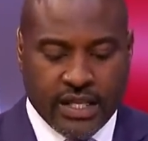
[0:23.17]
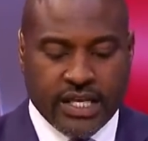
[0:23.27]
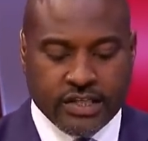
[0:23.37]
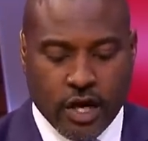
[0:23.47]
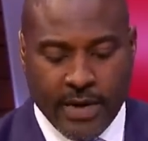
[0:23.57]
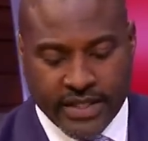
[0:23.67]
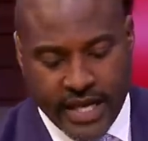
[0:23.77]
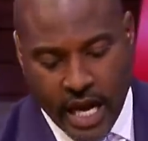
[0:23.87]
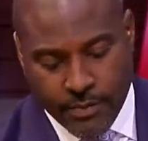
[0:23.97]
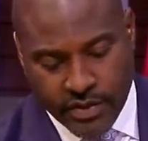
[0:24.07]
Let's talk about the
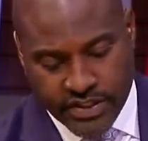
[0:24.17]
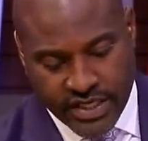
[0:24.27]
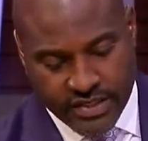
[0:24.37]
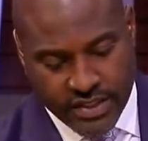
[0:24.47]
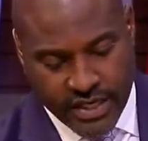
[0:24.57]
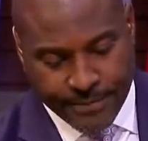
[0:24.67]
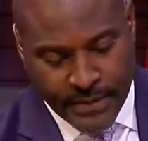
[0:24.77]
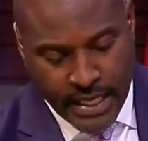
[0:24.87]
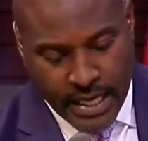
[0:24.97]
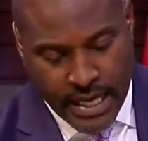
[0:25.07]
Cowboys yesterday.
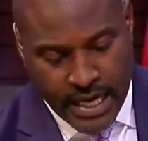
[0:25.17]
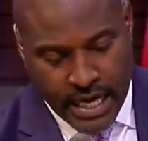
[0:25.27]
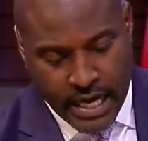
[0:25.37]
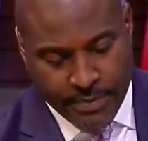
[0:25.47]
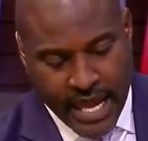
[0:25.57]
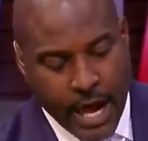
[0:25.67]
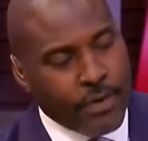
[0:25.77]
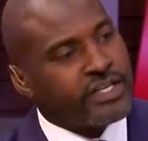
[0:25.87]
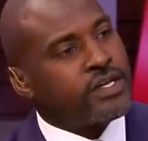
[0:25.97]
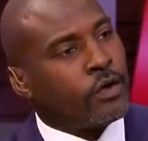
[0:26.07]
Um,
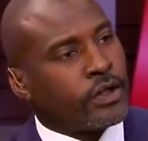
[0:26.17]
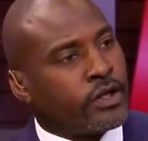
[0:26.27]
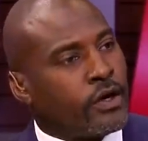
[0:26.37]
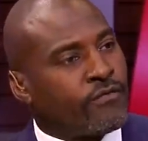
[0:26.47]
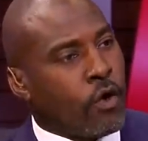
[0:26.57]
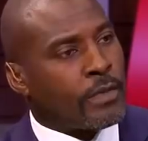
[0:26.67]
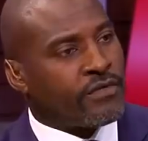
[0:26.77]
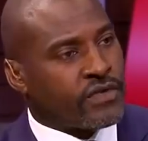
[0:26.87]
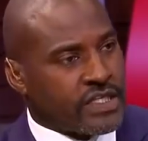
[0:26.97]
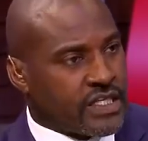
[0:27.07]
Cowboys know that their
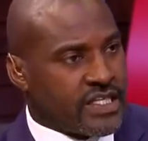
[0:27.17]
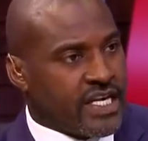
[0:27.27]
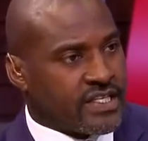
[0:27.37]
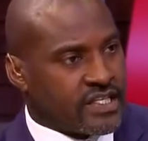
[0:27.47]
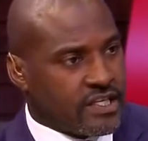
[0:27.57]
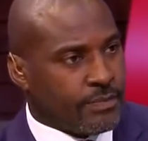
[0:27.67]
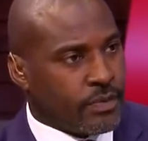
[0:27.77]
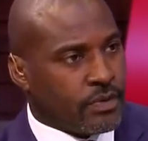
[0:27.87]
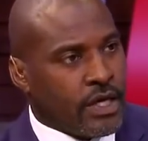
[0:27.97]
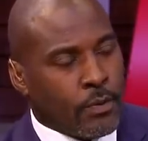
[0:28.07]
formula for success is
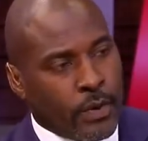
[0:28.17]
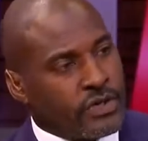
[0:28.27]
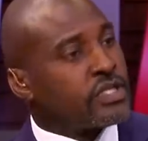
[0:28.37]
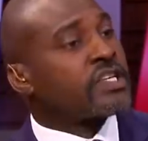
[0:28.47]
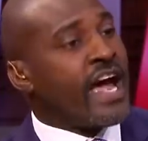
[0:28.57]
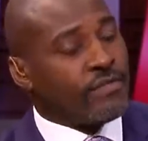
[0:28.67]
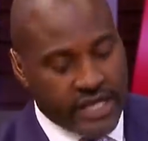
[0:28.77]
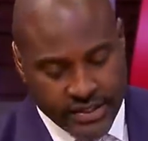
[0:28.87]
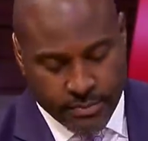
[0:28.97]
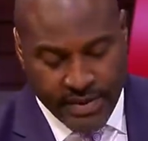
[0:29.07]
simple. We were just
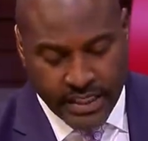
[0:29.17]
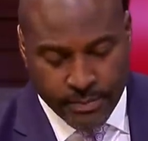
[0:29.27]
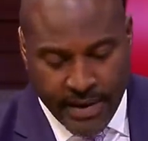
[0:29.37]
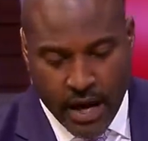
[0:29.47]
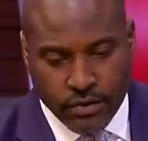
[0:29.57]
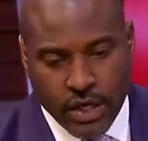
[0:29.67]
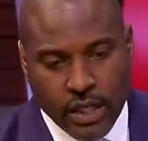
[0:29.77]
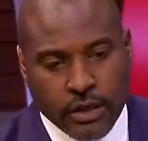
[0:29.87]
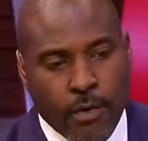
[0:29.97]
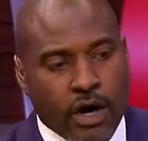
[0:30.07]
having that debate about
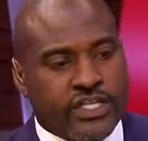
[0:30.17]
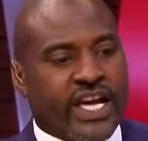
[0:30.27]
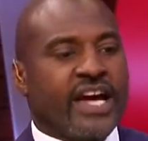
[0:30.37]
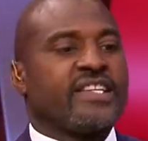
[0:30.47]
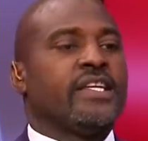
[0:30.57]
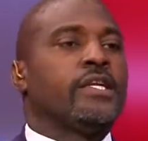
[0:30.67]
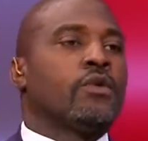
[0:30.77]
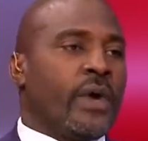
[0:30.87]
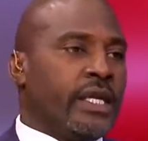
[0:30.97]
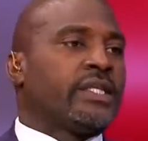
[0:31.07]
Lamar Jackson
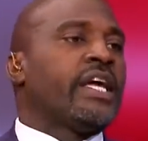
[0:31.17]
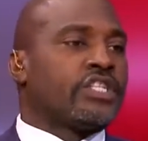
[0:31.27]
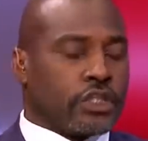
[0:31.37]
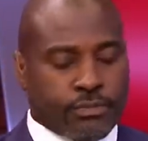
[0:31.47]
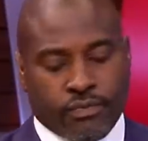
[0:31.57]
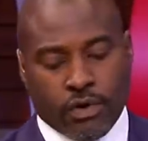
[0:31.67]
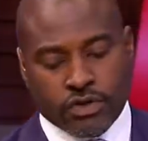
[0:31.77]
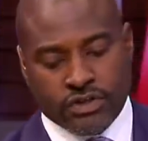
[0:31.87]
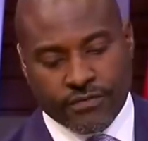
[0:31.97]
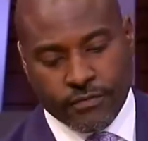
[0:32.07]
and the way that they should
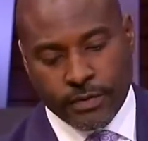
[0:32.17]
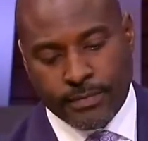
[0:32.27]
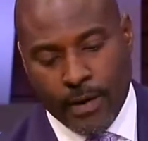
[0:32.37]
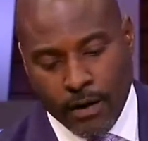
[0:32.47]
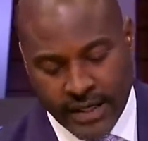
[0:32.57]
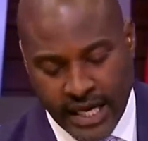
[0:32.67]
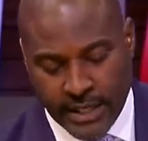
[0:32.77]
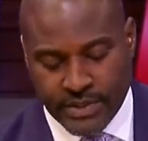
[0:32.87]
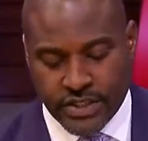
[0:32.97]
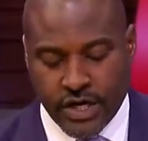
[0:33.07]
approach the football
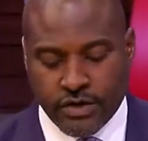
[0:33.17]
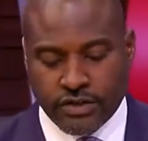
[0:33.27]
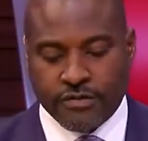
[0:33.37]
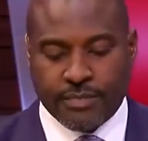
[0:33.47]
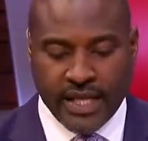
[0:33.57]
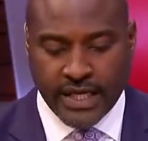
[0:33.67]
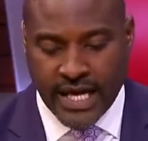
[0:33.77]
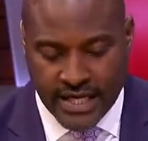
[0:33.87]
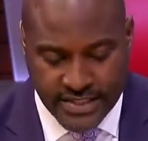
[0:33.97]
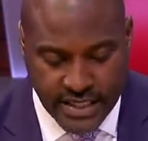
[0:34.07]
game in terms of play
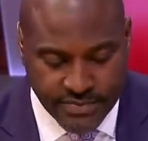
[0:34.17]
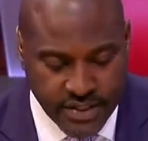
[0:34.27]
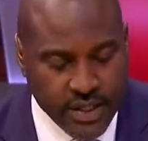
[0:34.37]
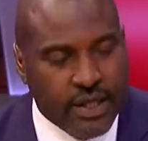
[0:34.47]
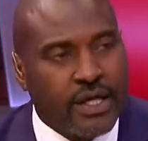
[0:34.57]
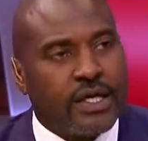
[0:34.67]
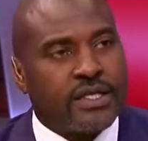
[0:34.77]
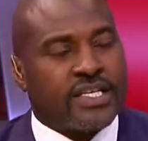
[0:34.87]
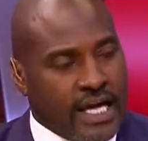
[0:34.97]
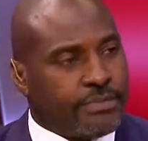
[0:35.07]
concepts.
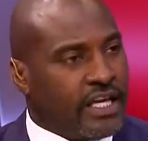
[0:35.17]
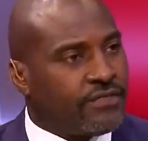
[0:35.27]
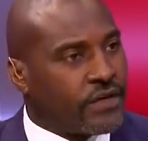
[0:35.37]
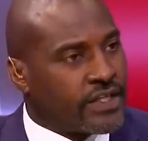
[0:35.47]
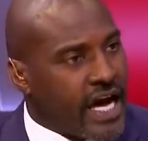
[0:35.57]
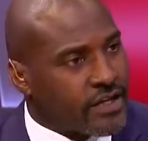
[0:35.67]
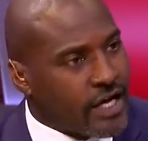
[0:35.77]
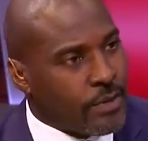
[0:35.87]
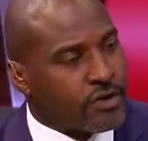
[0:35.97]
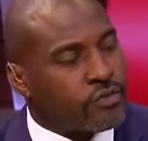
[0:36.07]
Same thing for the Dallas
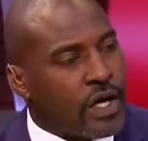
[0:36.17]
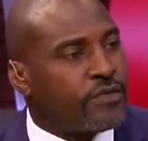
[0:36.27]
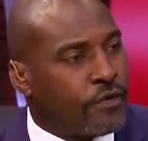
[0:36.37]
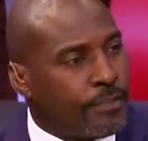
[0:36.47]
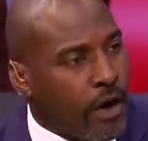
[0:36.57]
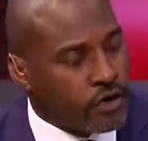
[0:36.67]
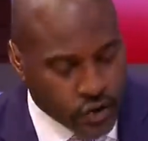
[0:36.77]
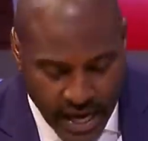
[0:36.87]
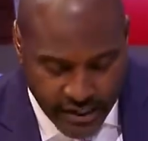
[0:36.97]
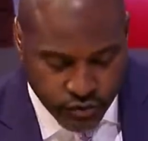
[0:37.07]
Cowboys. Run the football,
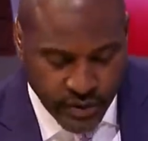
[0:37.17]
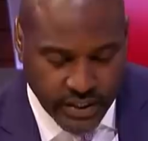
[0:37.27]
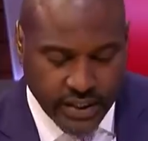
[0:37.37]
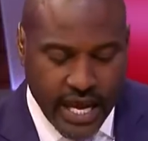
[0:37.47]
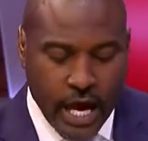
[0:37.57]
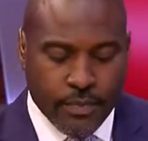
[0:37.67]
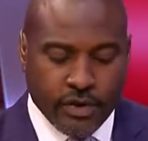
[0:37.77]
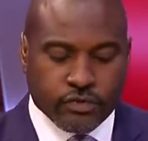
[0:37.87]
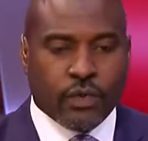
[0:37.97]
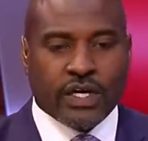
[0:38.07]
you guys win. The
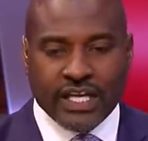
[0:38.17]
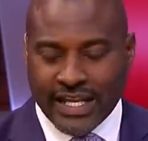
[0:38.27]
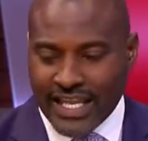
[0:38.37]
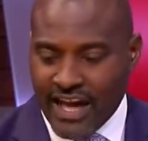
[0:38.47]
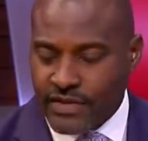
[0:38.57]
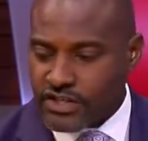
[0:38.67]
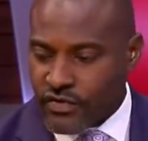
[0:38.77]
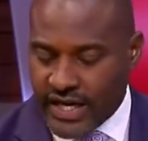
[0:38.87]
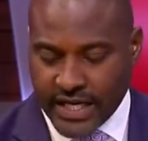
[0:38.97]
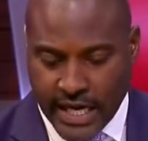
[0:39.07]
Cowboys won 11
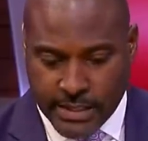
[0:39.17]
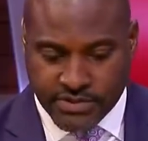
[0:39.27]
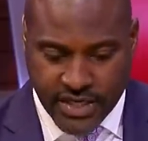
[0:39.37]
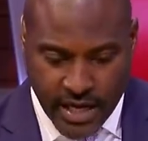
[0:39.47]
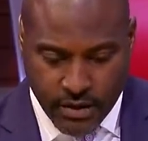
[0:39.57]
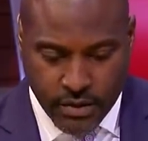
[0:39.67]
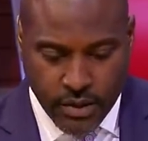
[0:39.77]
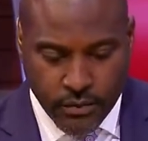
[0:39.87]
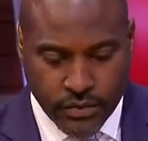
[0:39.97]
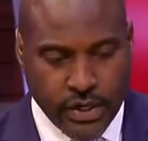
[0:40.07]
straight games now
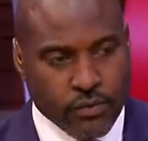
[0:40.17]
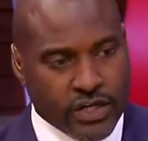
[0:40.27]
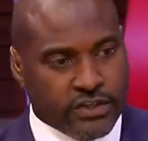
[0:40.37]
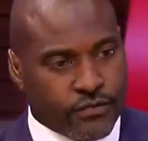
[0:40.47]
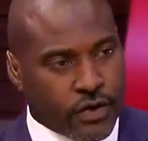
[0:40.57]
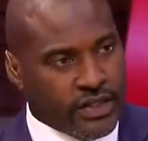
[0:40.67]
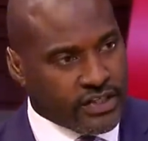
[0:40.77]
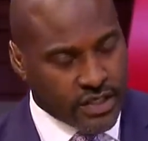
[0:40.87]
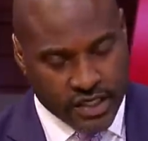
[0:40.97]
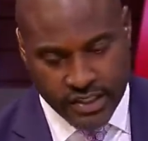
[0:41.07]
when they're rushing for at
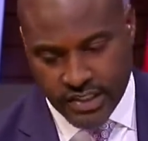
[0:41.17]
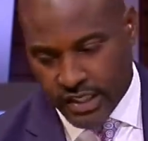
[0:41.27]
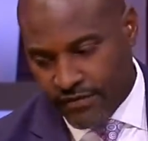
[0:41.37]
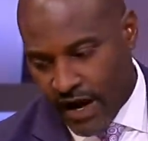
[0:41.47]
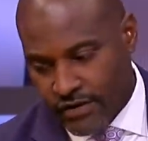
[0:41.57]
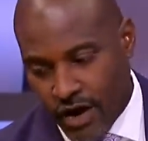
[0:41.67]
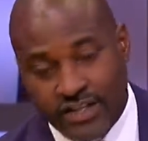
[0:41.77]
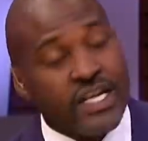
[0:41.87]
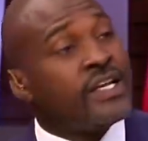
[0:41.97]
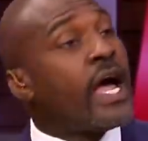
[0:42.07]
least 175
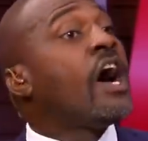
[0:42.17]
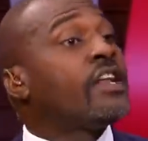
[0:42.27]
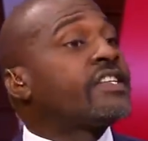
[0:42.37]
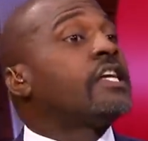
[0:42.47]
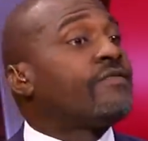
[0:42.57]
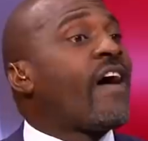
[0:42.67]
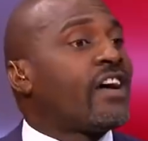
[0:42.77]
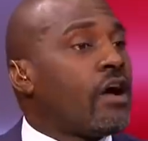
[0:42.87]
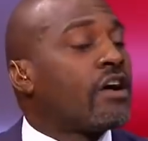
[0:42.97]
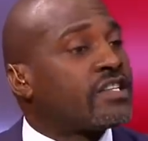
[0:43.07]
yards. Now,
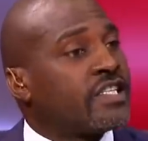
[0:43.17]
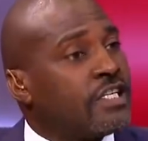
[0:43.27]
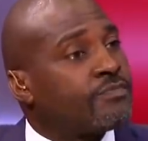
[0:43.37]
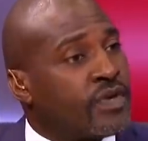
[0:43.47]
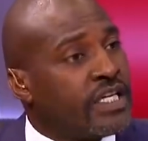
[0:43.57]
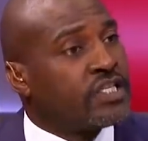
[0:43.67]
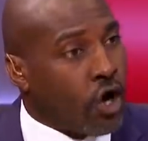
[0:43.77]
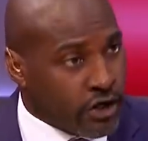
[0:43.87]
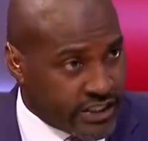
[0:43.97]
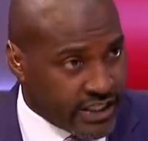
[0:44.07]
175 yards seems pretty
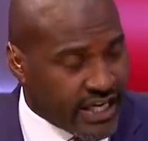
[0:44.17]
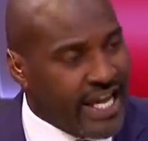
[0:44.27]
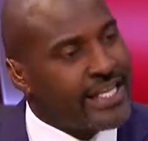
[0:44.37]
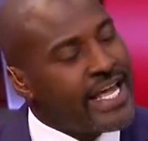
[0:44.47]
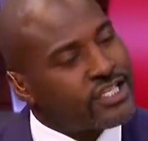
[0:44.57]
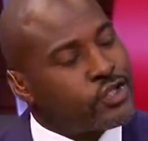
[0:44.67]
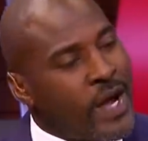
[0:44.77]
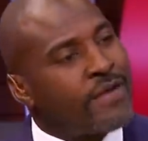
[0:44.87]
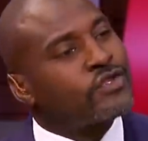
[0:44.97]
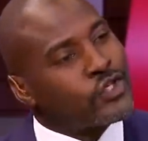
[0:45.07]
daunting unless
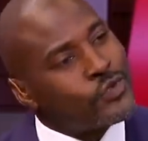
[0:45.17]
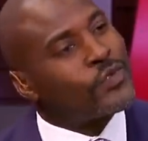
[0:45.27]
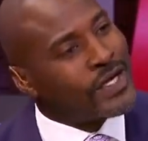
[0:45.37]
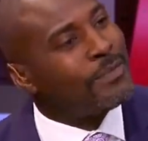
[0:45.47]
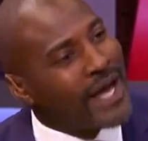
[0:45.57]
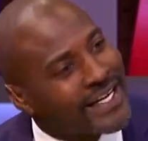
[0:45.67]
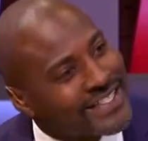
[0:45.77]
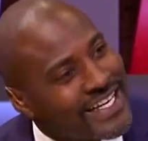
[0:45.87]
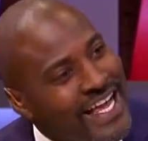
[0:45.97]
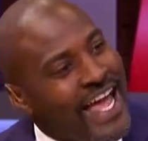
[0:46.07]
you have two running
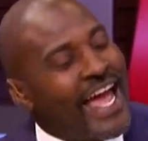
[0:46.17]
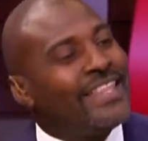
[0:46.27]
backs. Mm-hmm.